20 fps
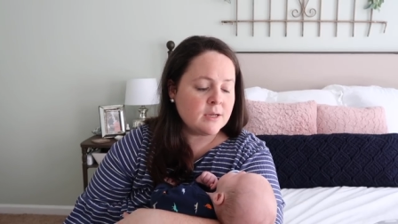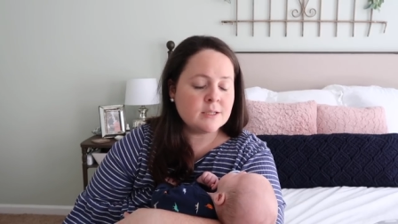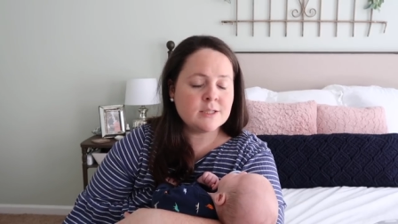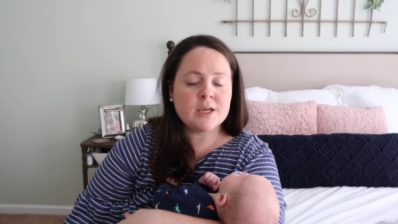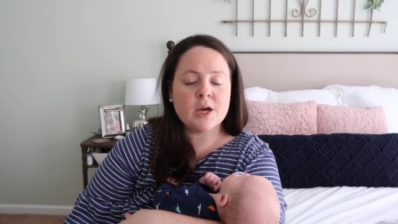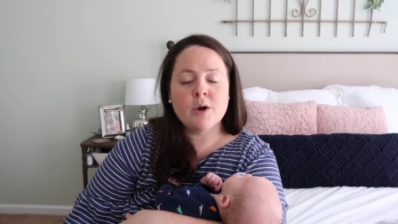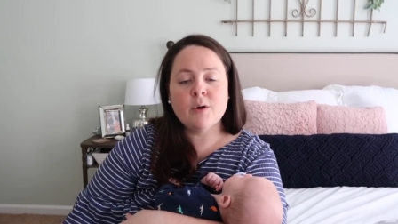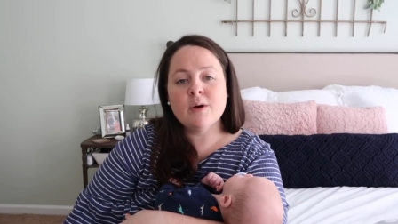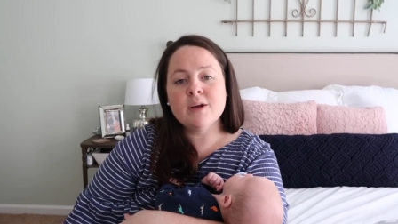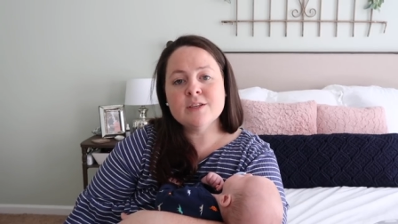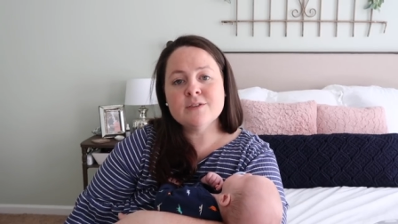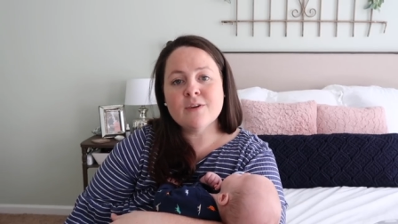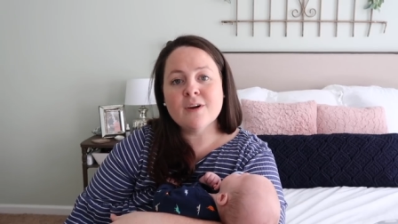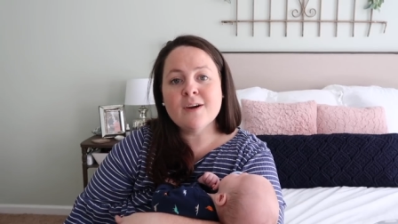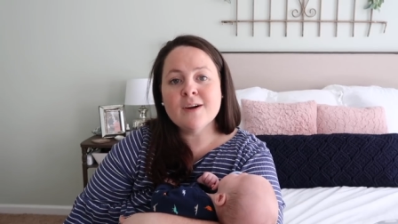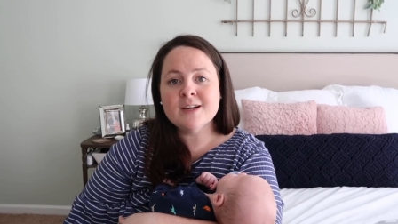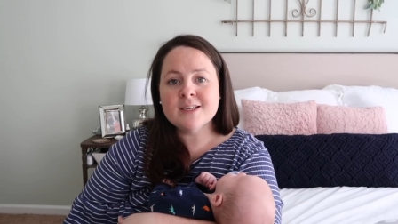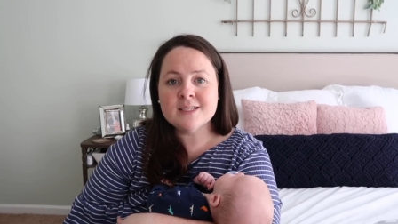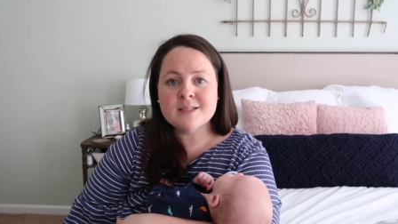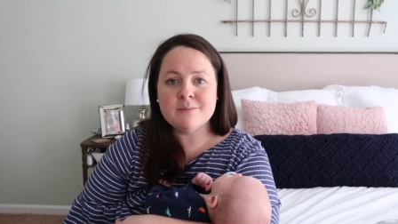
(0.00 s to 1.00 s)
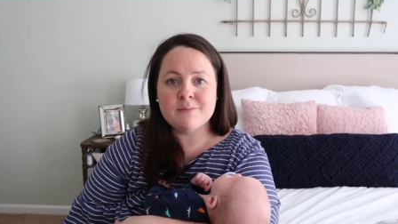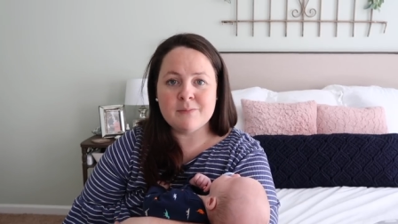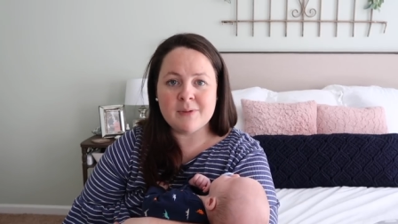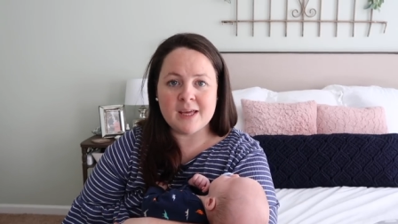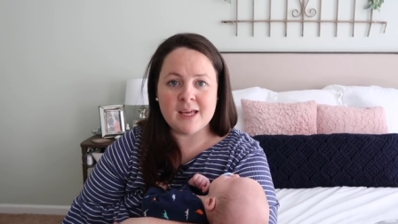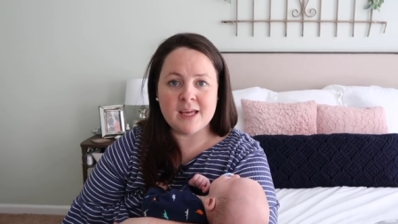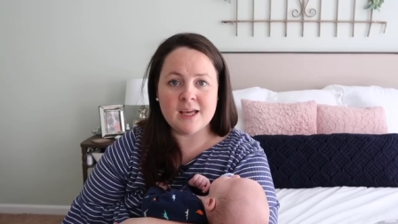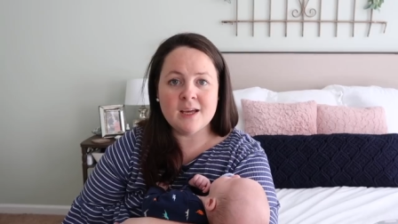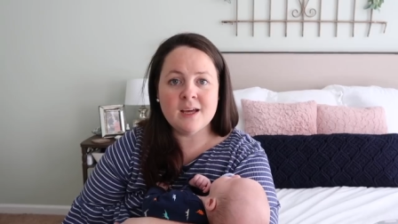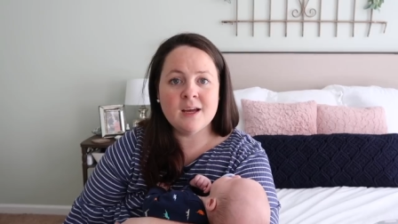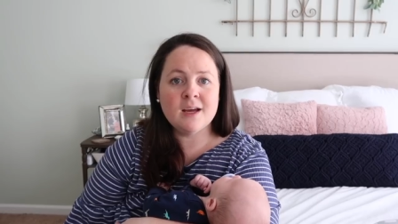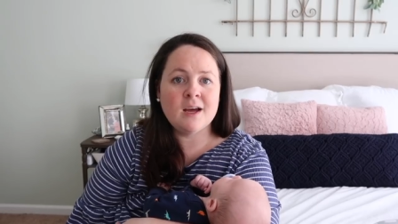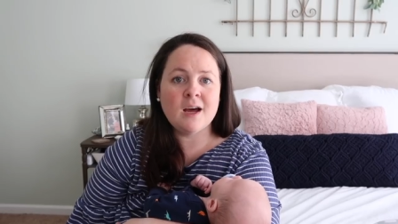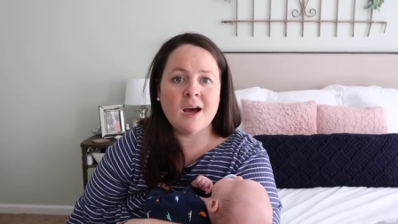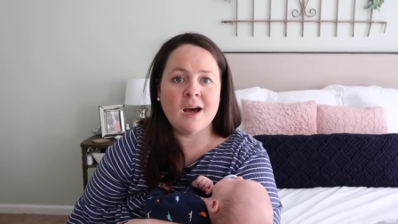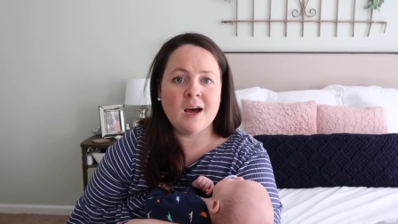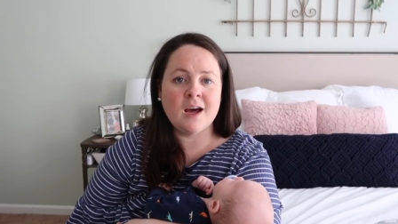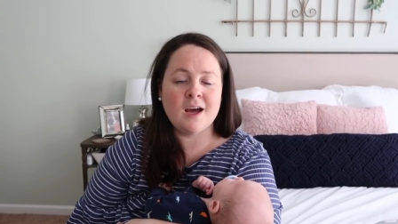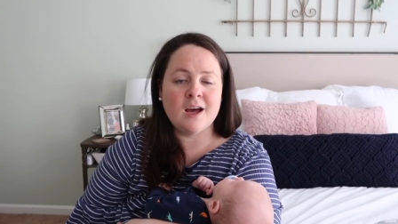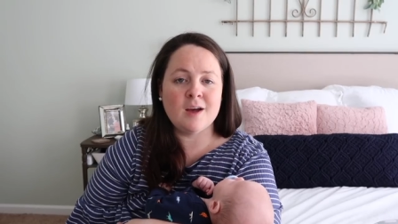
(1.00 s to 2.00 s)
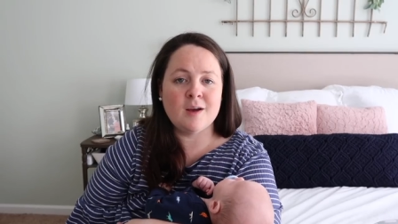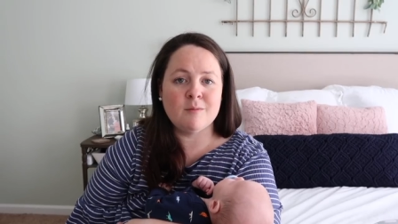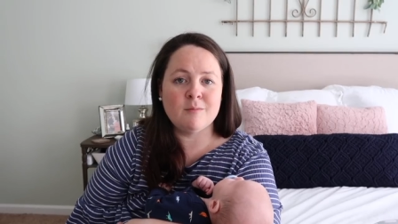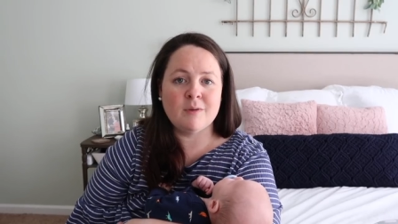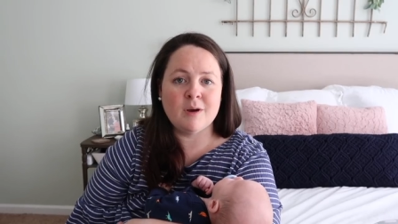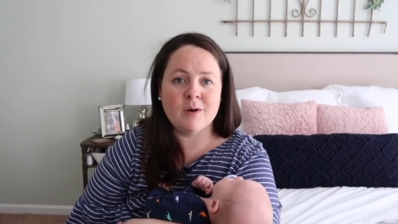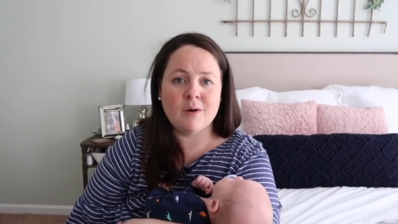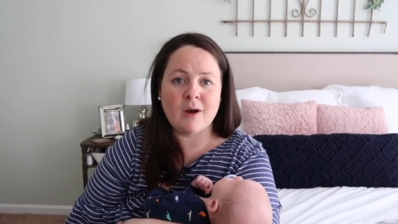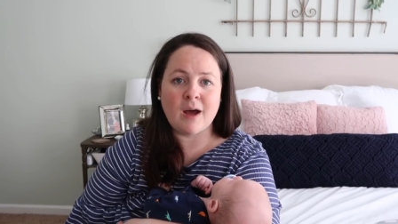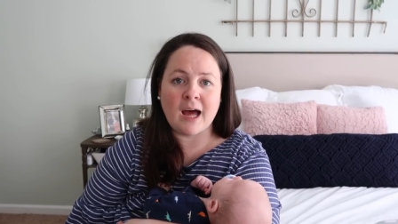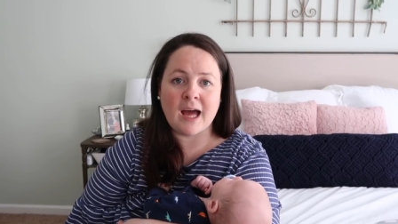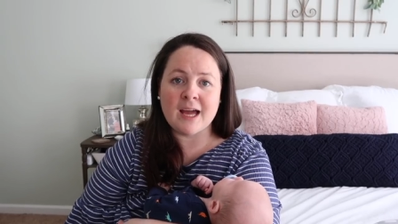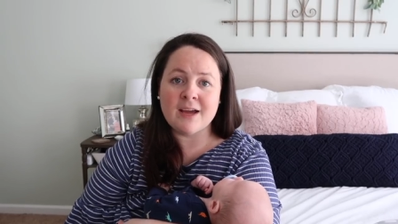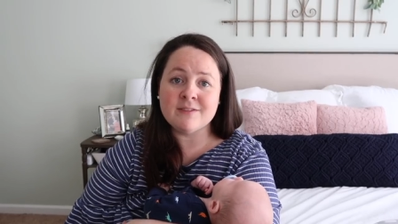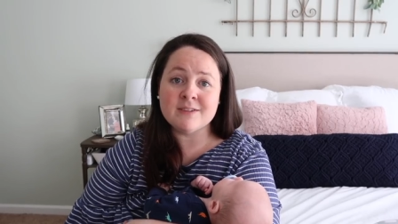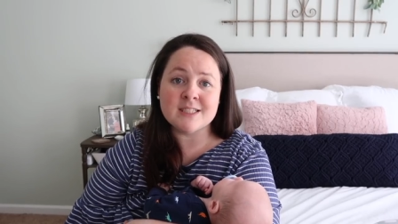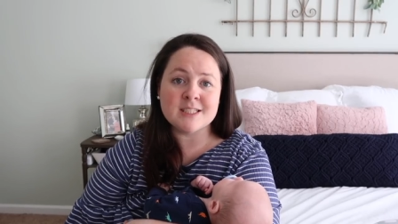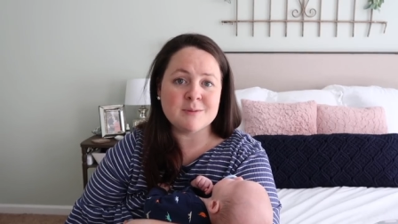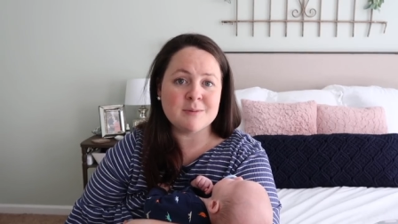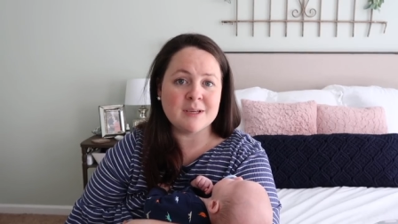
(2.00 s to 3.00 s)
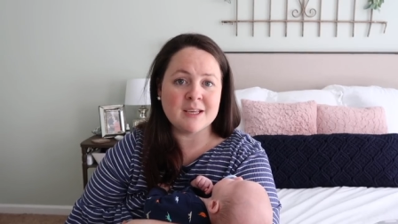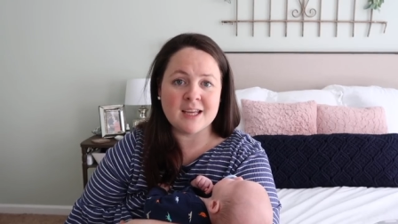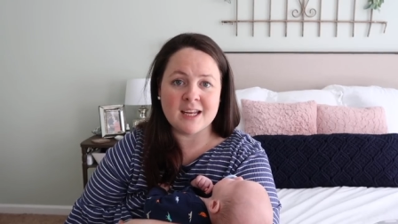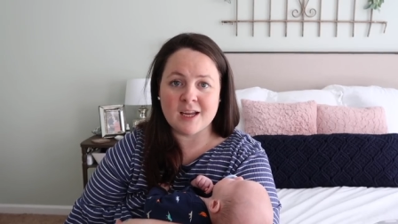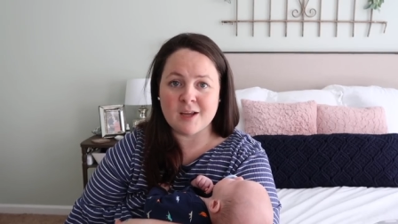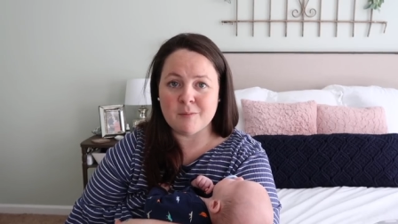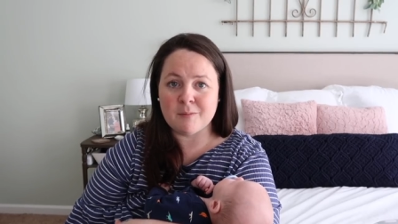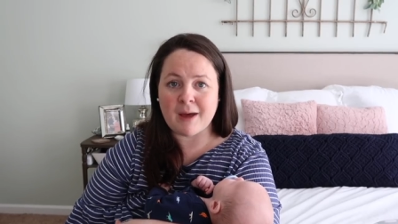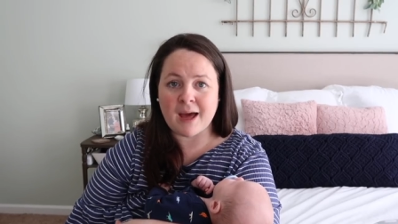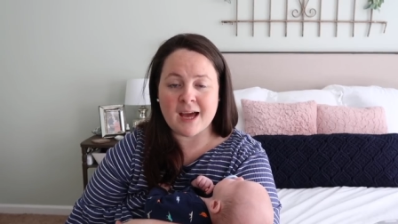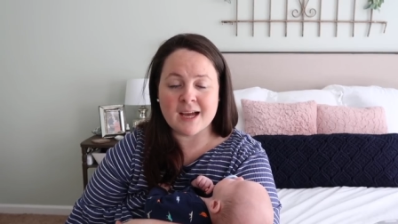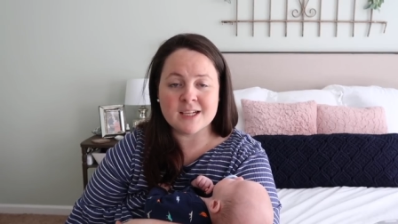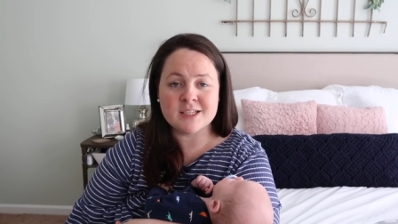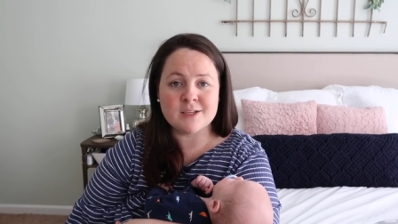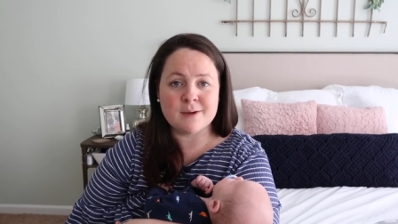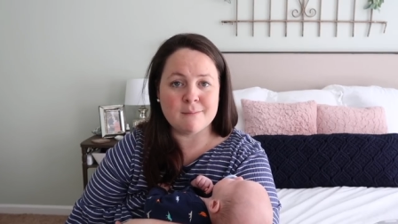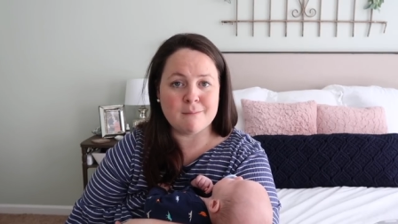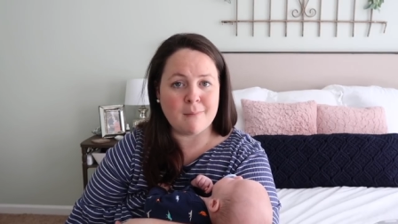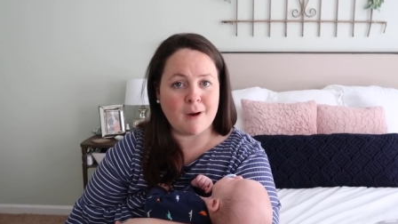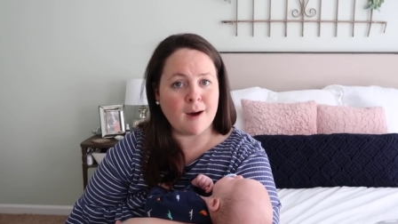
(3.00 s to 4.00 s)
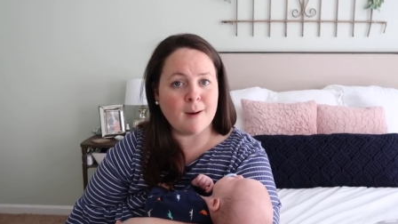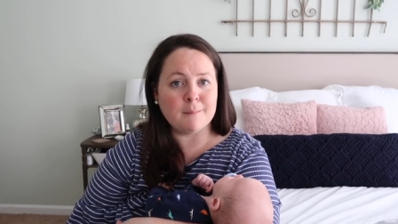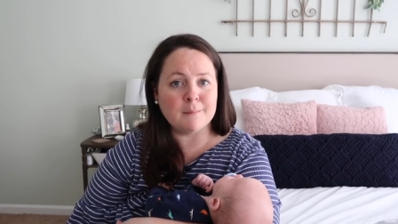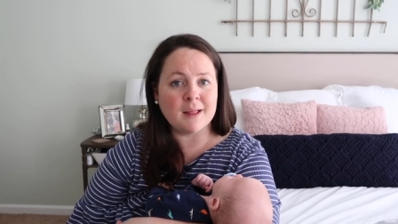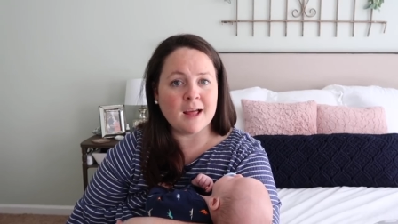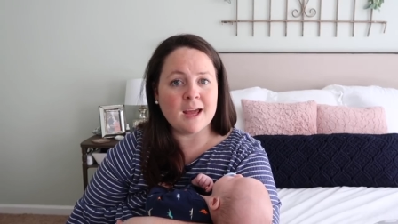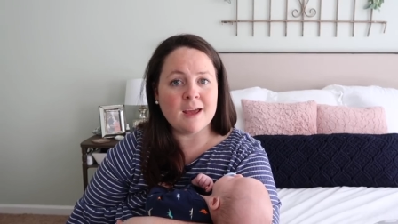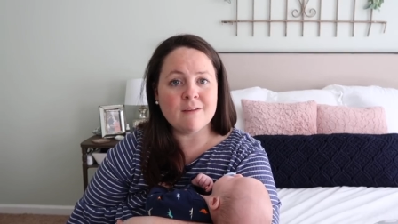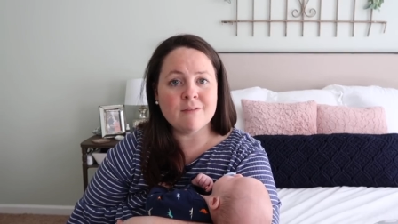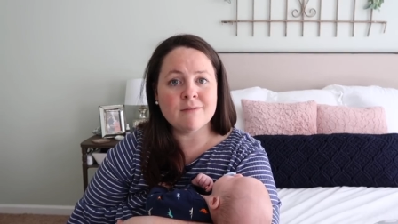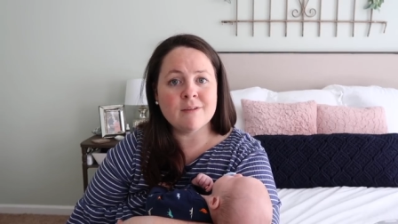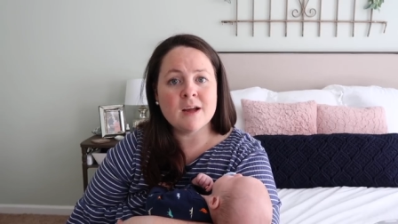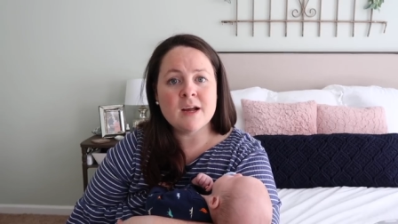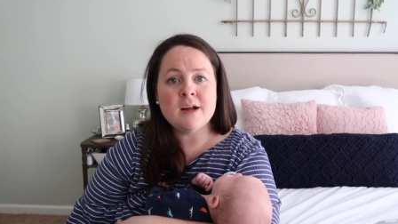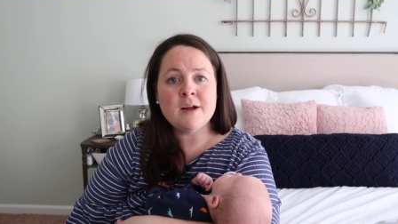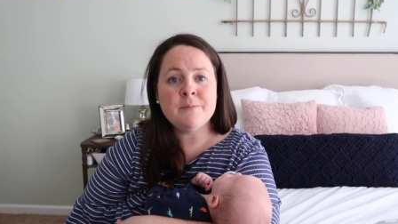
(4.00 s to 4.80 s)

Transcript: So as far as me, um, I have just been getting back to mom life.